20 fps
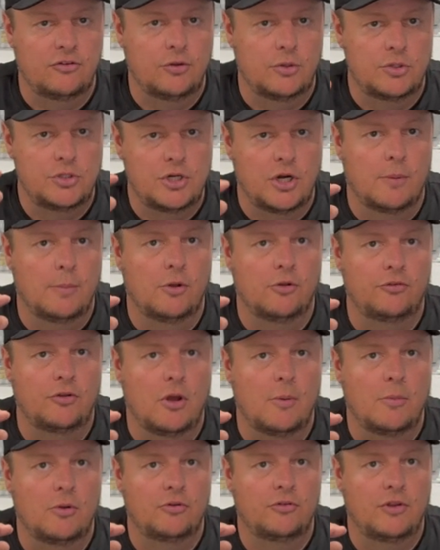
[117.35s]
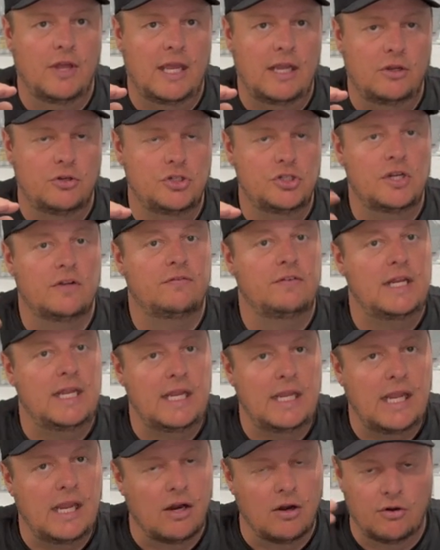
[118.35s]
So the turbo is almost like
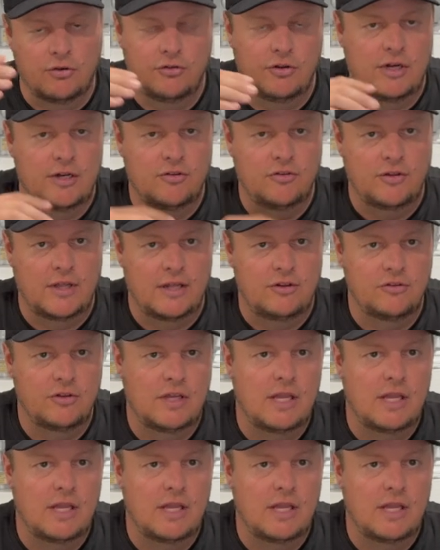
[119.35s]
shifting gears in a sense.